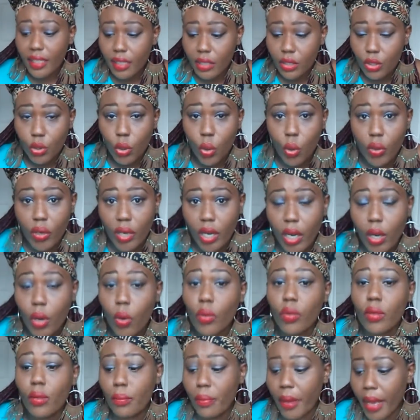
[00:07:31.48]
the Torah
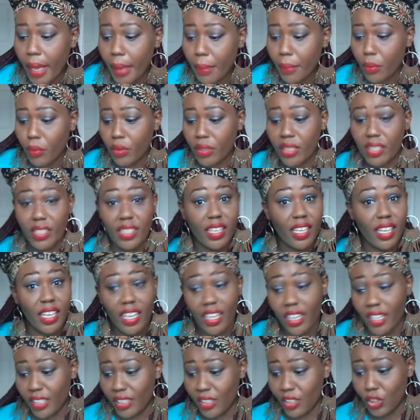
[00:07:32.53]
or the Bible in
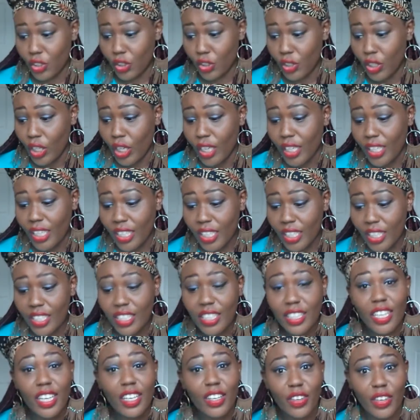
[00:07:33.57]
English
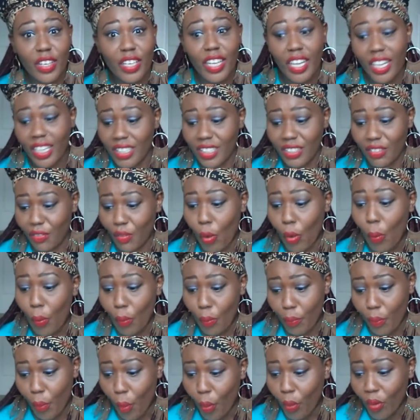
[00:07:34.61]
kills the creative
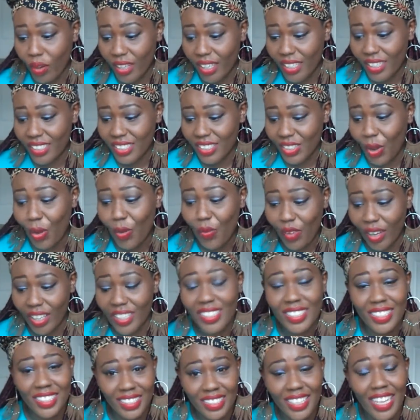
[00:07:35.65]
component of
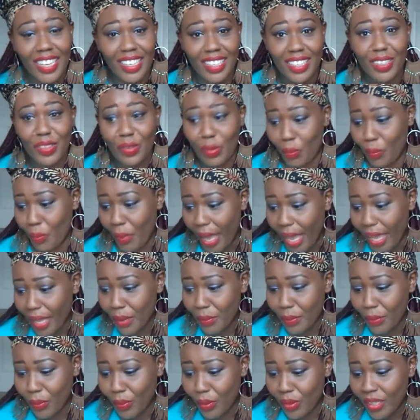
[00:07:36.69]
understanding the
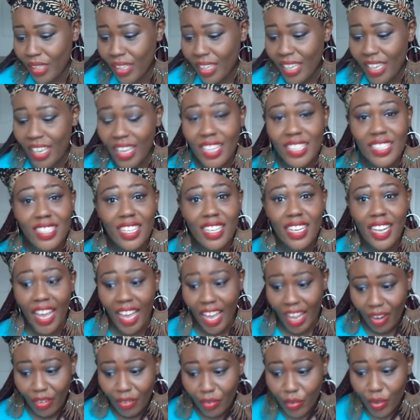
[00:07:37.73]
Bible as an
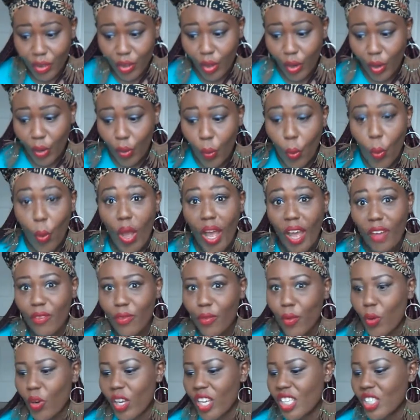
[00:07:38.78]
African or
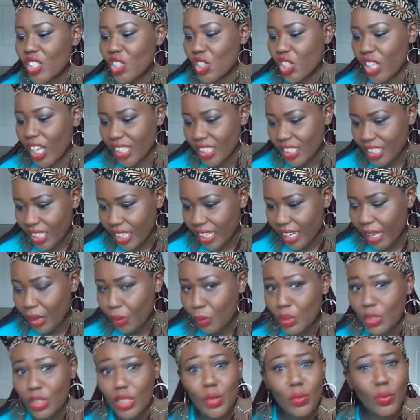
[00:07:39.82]
Afro-Asiatic
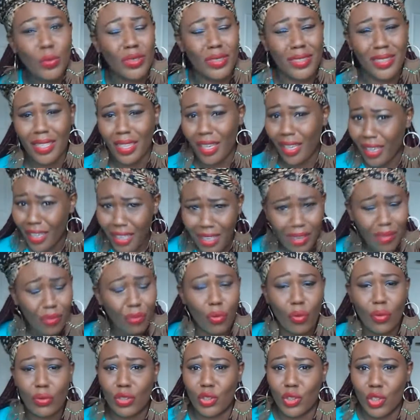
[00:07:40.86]
language. It was
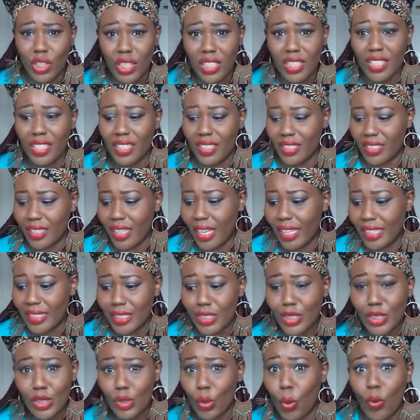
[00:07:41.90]
evil genius, guys.
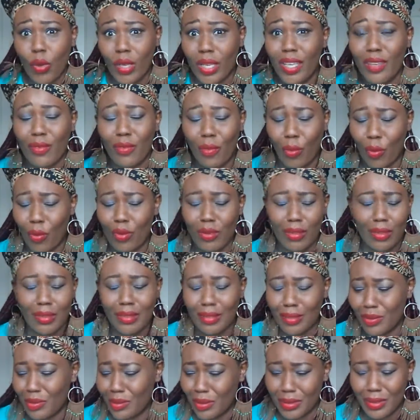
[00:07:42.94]
So evil.
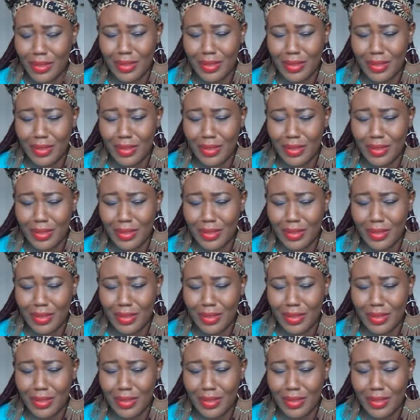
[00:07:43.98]
Oh,